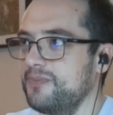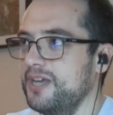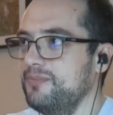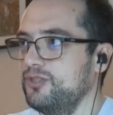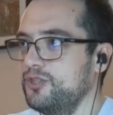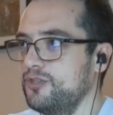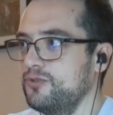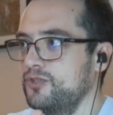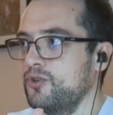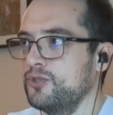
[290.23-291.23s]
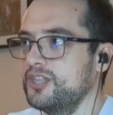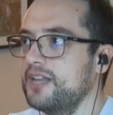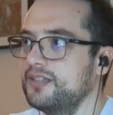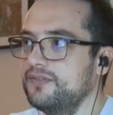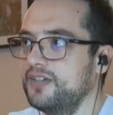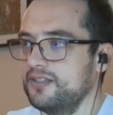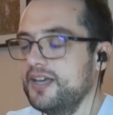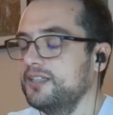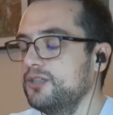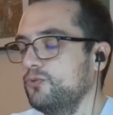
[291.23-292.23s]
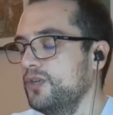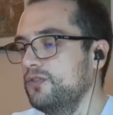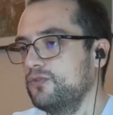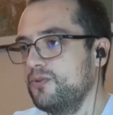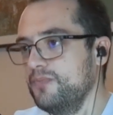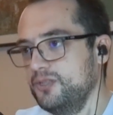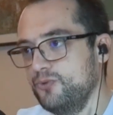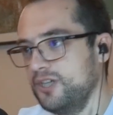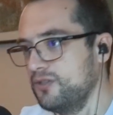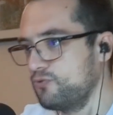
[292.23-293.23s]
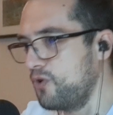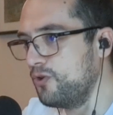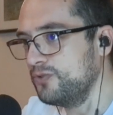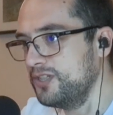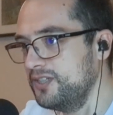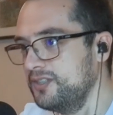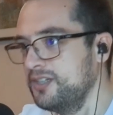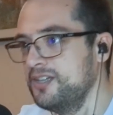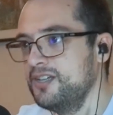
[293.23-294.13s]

maybe to songs that I've connected with from Between the Roses,